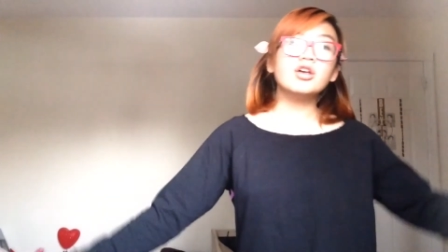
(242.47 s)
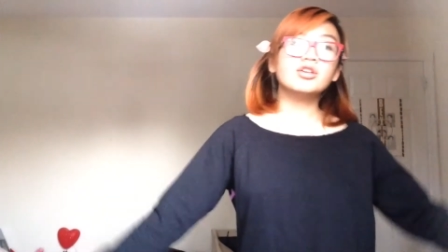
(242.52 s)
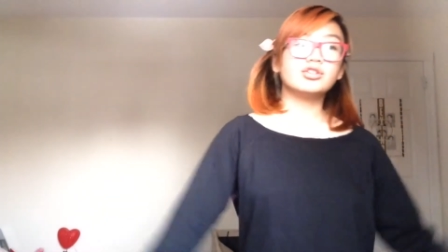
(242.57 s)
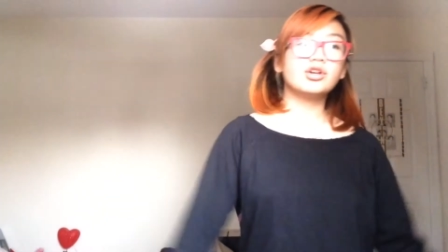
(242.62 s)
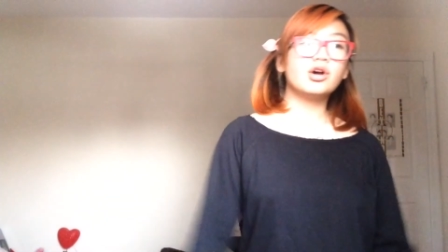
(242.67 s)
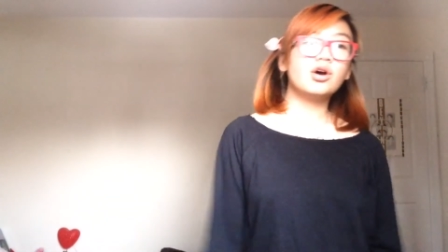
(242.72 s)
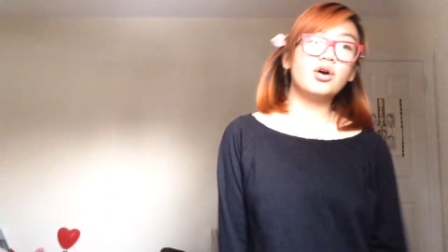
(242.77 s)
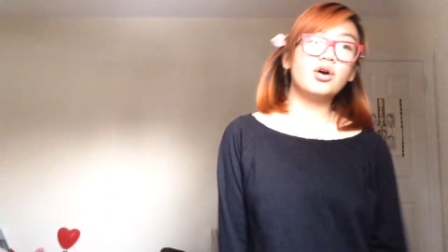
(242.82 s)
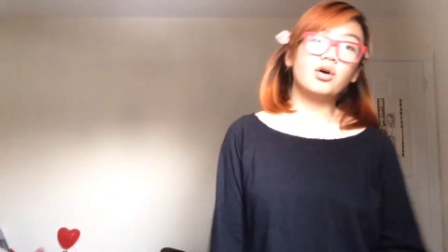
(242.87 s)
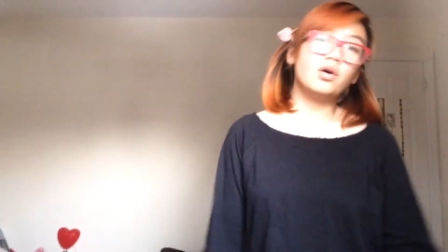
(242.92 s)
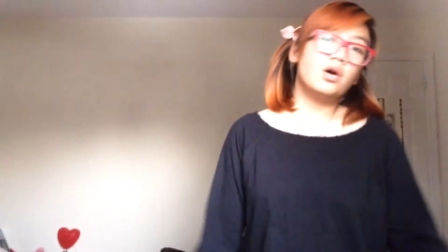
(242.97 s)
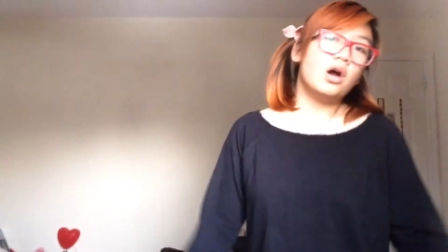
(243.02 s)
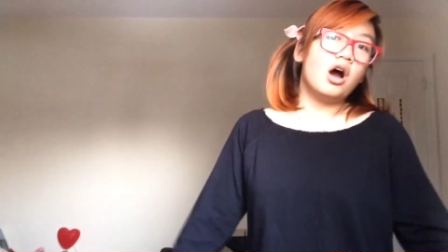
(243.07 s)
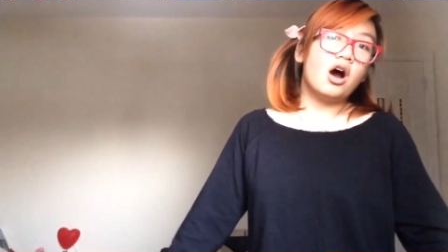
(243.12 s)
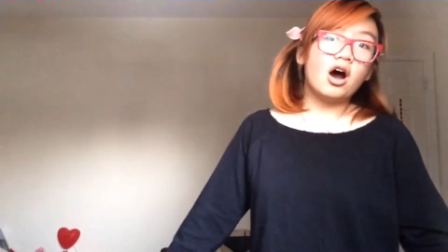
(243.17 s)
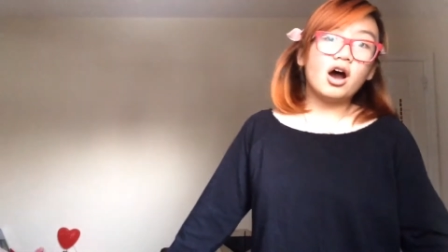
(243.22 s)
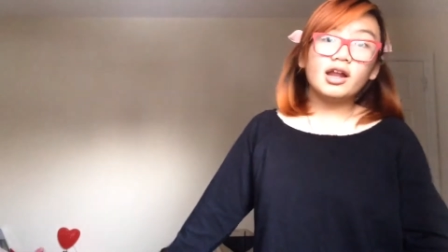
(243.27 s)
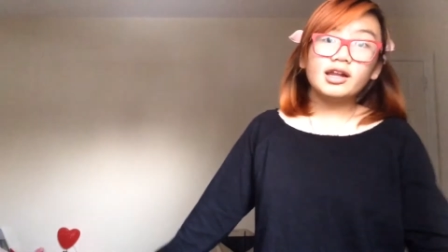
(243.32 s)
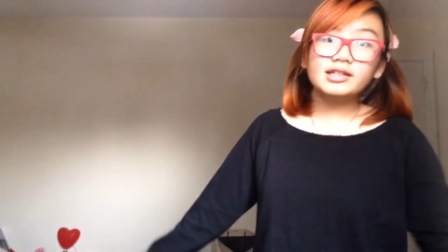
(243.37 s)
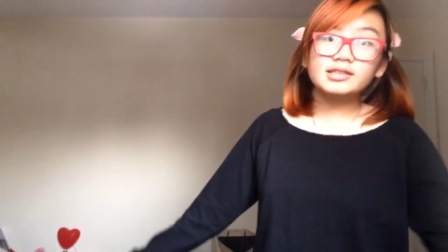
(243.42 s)
So,
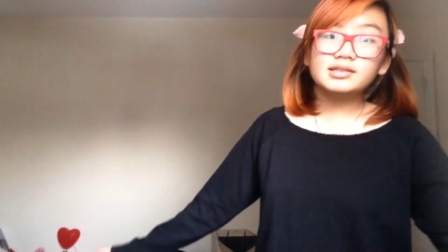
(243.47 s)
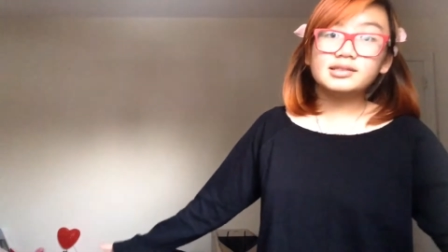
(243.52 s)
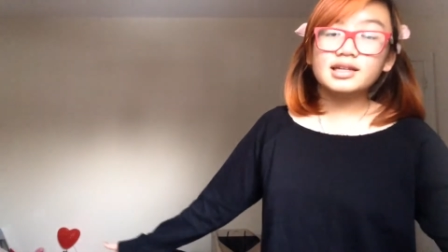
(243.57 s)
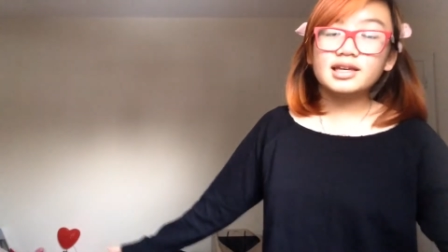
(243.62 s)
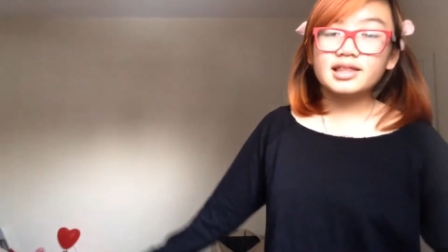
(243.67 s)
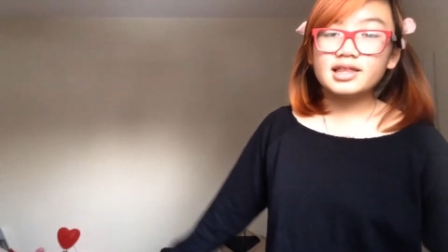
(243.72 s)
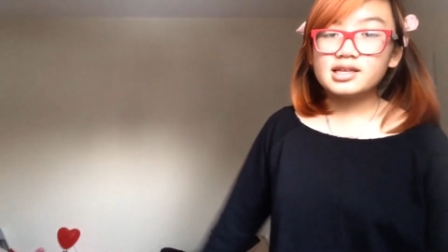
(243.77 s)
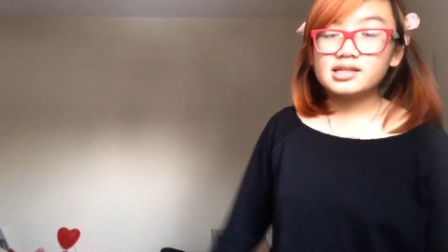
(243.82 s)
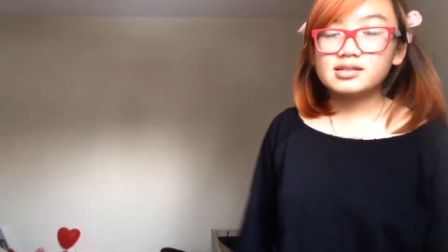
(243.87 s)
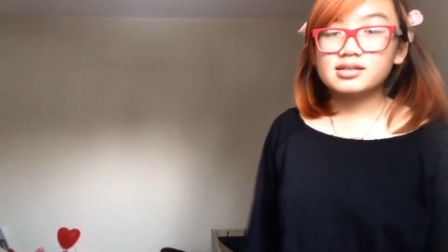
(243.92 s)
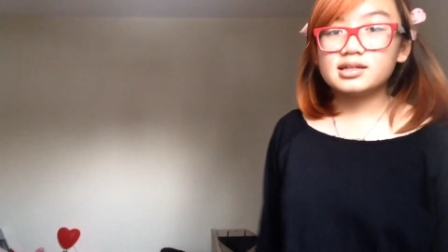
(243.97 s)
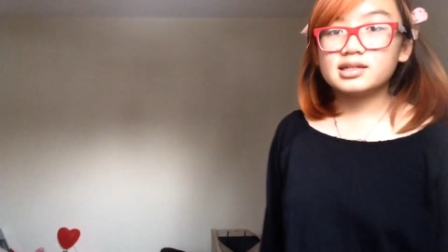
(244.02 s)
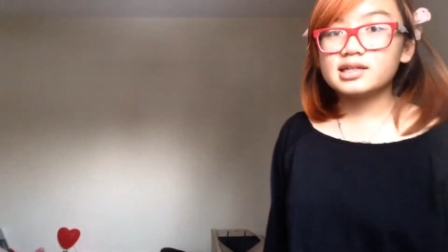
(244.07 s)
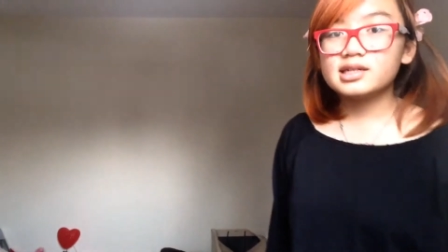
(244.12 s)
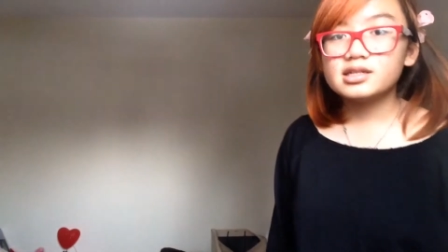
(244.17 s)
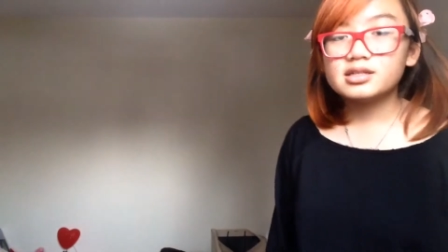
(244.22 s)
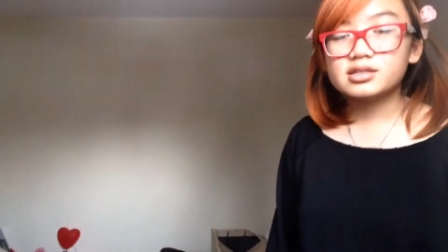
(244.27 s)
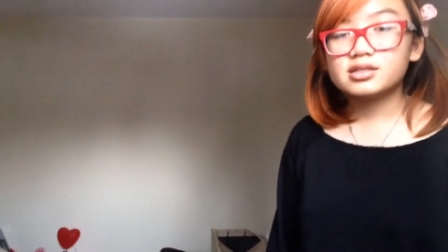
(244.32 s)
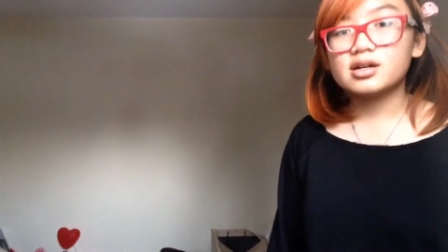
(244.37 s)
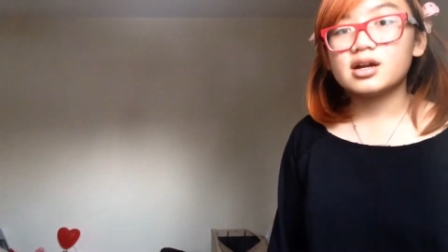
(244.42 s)
honestly, these
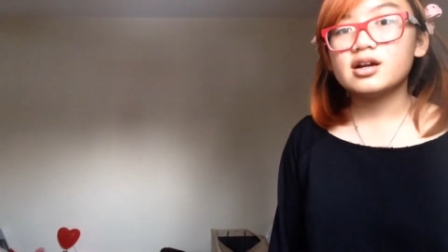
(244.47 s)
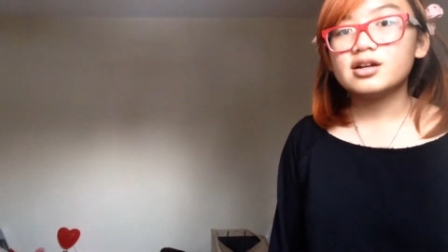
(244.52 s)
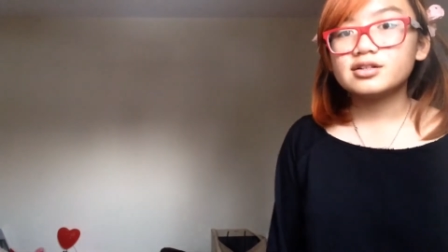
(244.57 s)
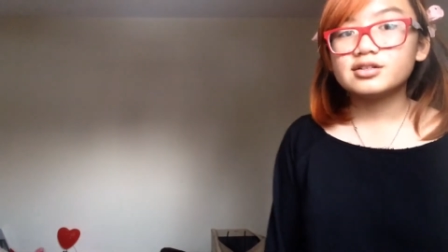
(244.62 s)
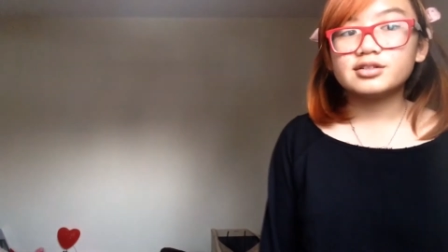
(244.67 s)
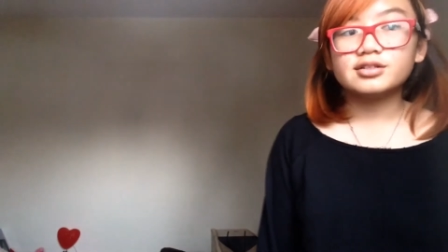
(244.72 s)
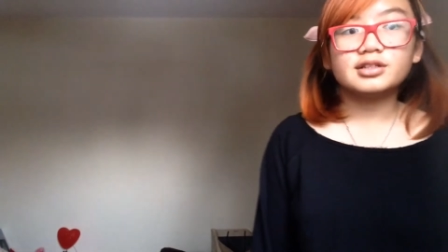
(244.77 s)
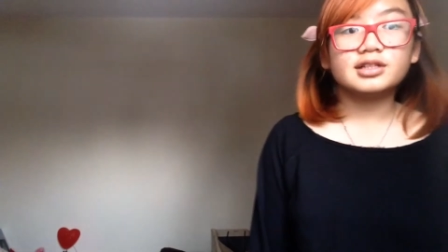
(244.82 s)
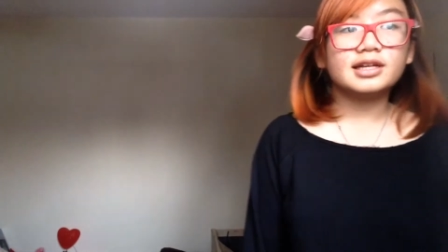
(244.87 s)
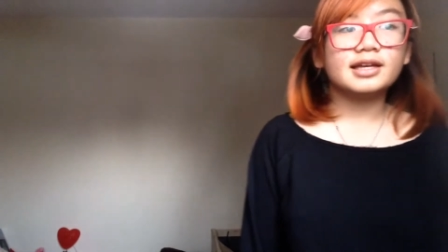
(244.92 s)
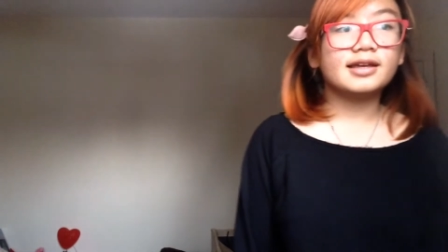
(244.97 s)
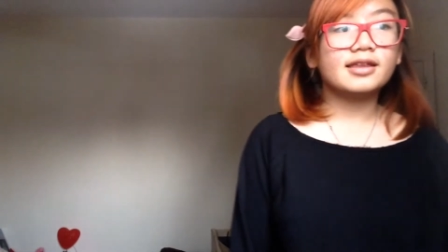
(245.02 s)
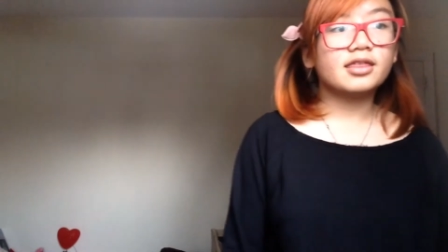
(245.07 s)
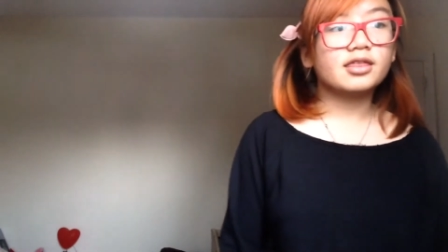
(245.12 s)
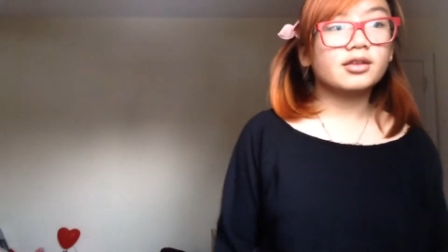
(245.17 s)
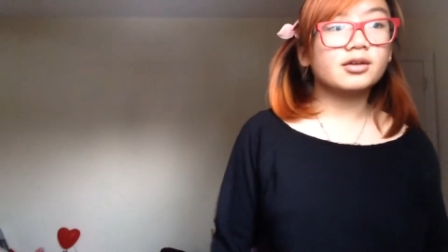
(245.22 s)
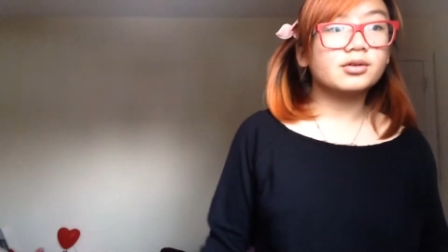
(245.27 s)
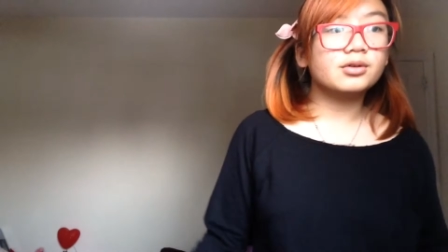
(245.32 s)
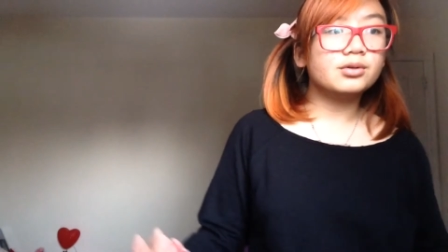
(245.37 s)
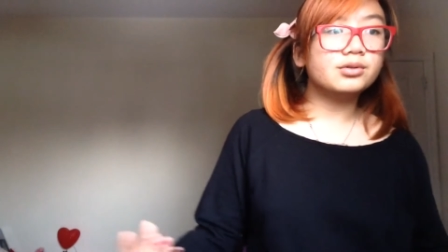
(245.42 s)
lucky stars are like
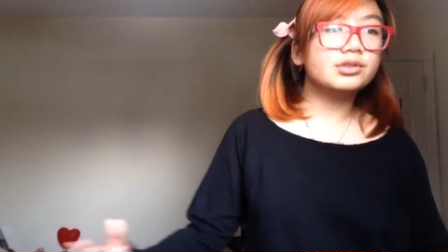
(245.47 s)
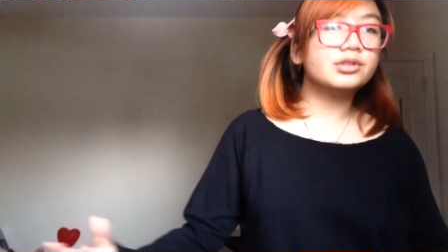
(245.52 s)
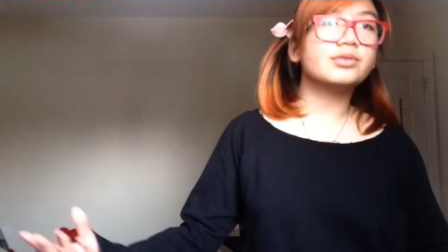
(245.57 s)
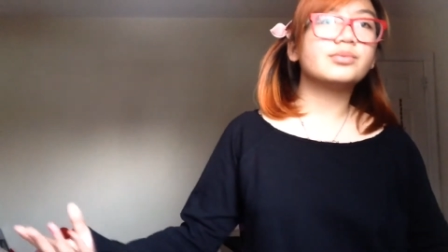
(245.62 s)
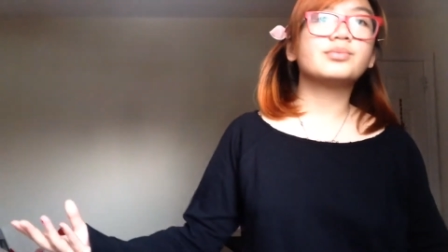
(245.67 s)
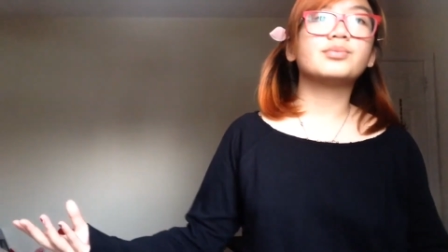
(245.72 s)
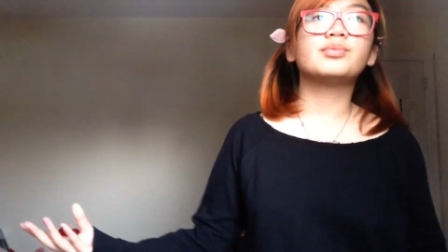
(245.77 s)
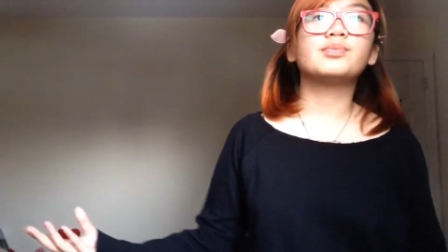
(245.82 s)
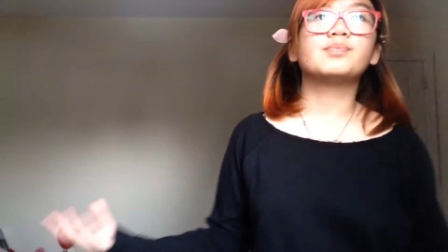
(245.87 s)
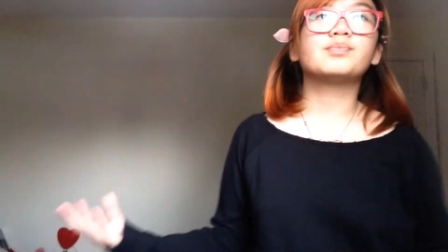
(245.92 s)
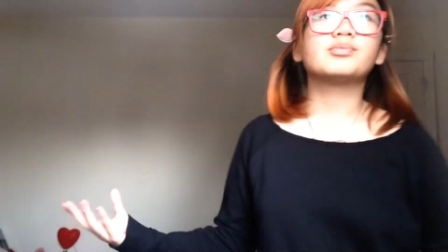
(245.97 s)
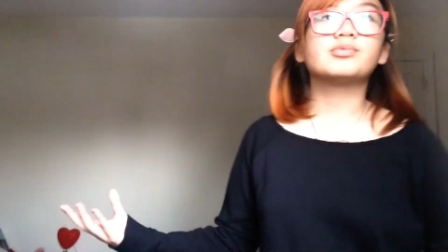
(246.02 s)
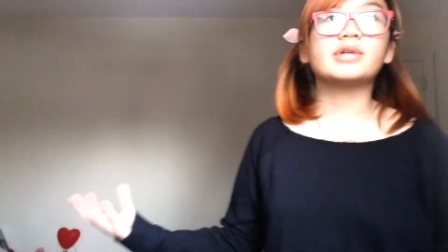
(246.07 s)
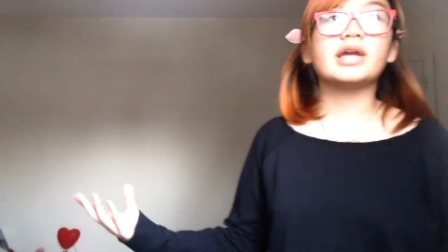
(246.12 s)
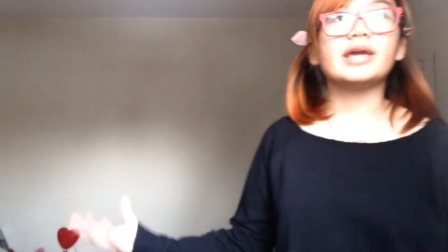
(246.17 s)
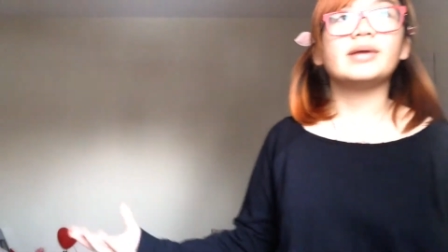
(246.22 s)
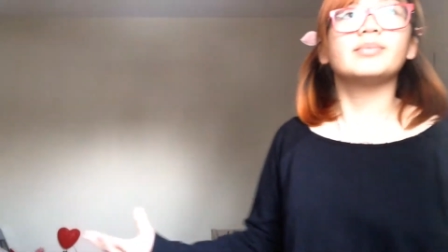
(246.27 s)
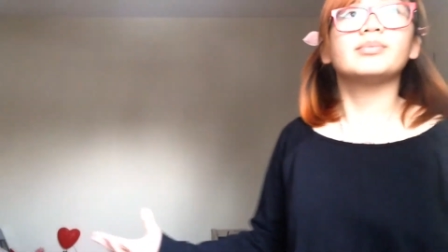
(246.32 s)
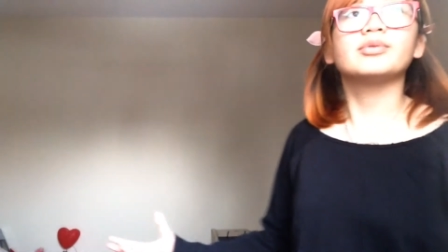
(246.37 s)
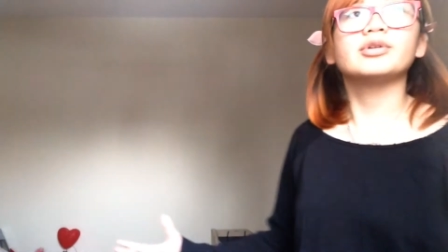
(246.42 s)
the Golden
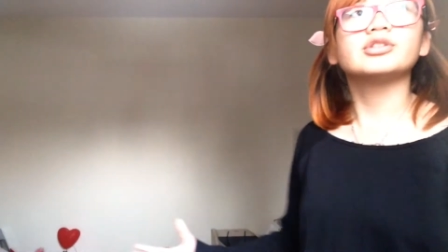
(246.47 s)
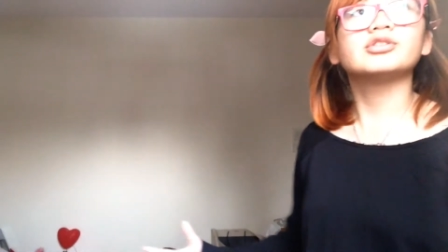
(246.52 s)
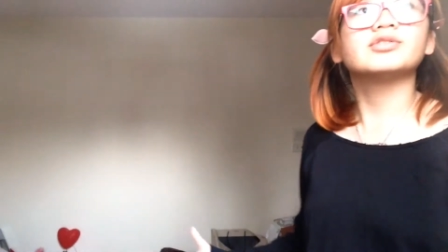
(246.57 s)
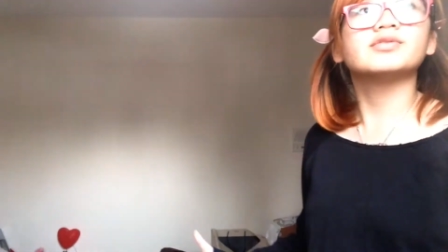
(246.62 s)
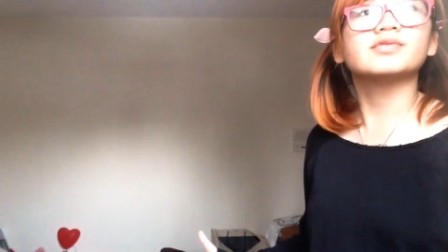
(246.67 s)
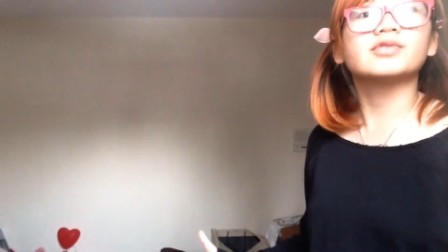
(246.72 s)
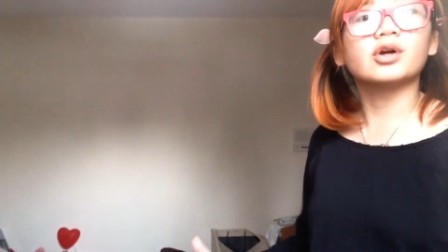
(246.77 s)
Gate Bridge of